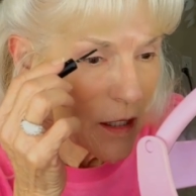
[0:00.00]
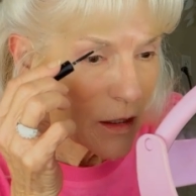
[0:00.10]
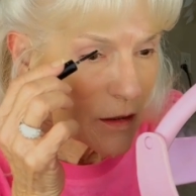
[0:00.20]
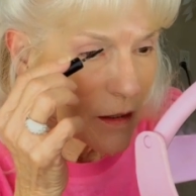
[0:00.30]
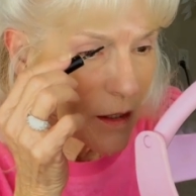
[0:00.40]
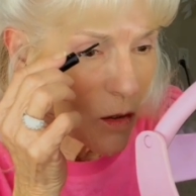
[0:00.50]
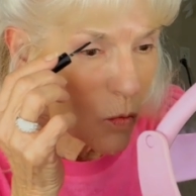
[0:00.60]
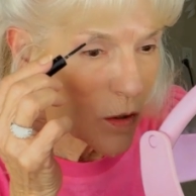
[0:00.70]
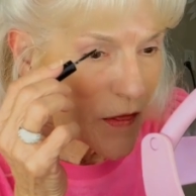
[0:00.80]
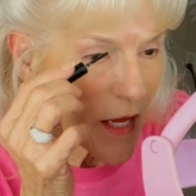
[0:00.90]
because I don't
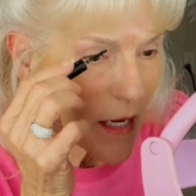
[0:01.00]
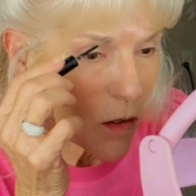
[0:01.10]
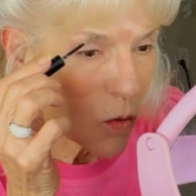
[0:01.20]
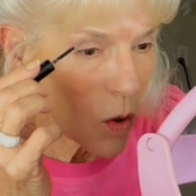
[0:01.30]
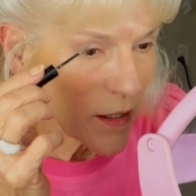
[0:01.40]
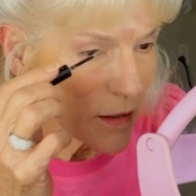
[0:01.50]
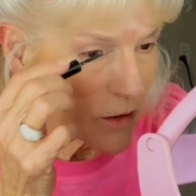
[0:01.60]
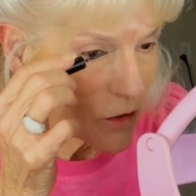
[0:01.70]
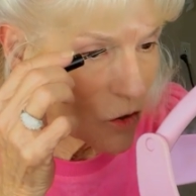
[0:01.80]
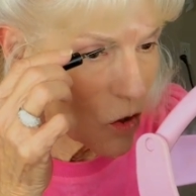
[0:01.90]
want that quite
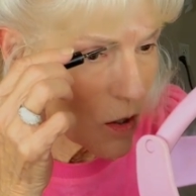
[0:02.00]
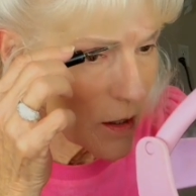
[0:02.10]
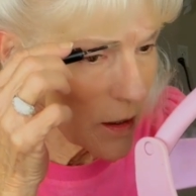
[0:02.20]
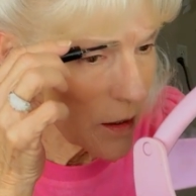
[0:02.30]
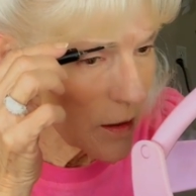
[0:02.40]
as dark.